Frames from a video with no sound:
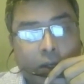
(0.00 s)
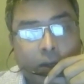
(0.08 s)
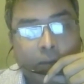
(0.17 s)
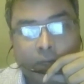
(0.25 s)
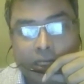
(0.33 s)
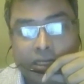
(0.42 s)

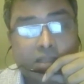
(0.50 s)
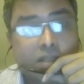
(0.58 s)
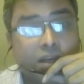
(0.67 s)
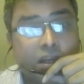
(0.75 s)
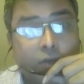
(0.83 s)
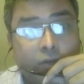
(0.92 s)
he does
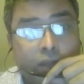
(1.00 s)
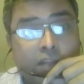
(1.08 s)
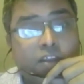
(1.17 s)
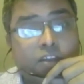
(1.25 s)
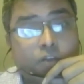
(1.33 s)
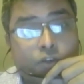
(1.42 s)
not have
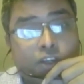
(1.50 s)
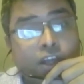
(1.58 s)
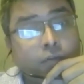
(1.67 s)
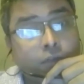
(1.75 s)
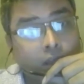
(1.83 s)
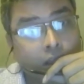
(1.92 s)
anything to share
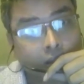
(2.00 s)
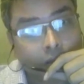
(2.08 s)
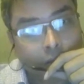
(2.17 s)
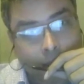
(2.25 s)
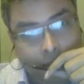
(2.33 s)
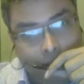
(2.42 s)
with the other
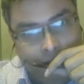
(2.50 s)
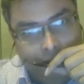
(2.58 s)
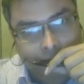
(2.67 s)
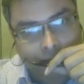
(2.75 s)
members.